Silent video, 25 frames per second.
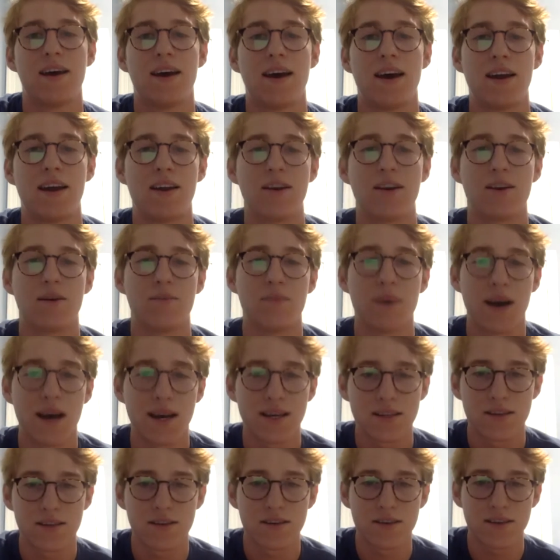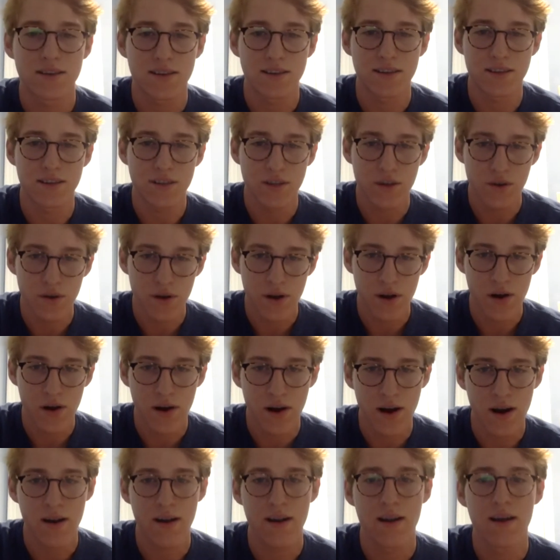and her master's in Studio
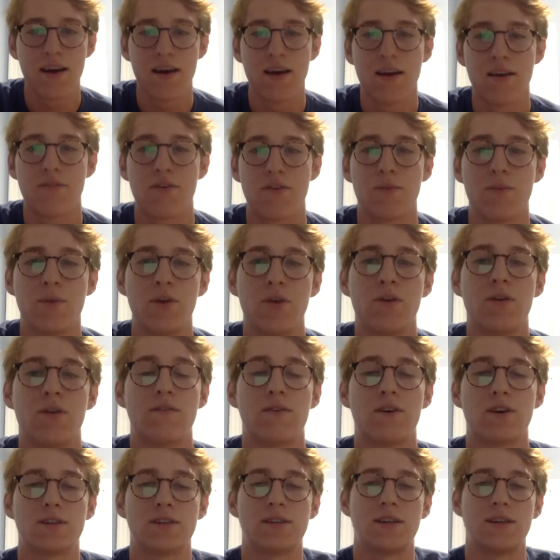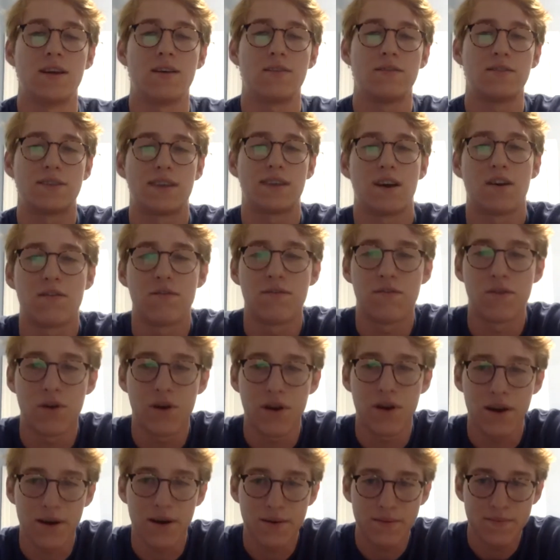Art from the University of South
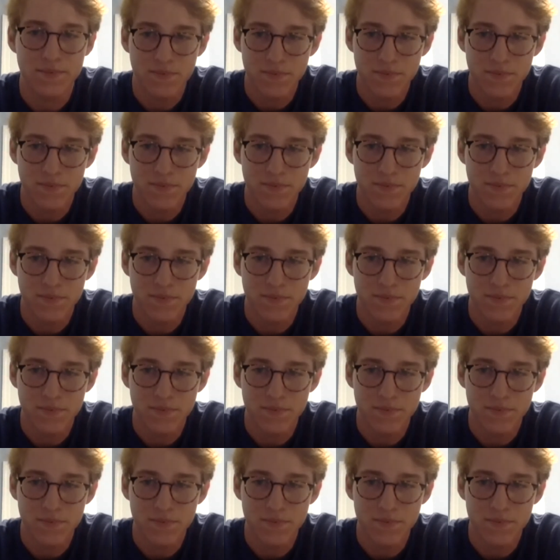Florida.